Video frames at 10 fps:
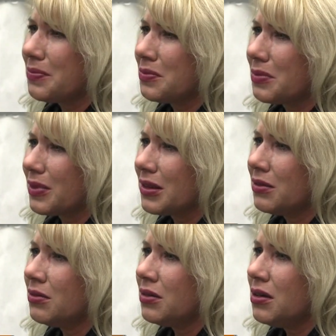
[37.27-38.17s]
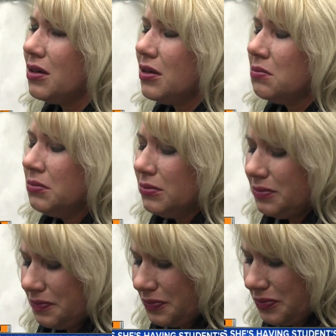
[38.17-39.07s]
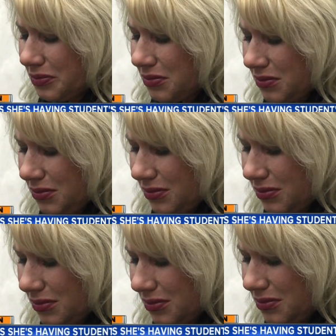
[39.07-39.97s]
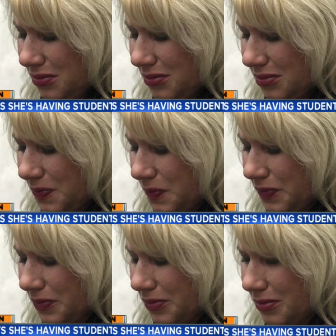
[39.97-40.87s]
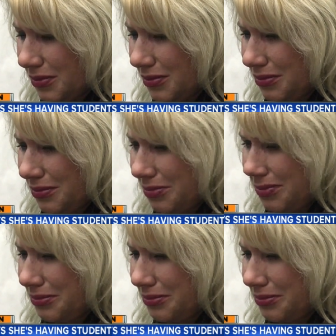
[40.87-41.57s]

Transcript: She's granted, Kelly Watson sobbed during her sentencing hearing.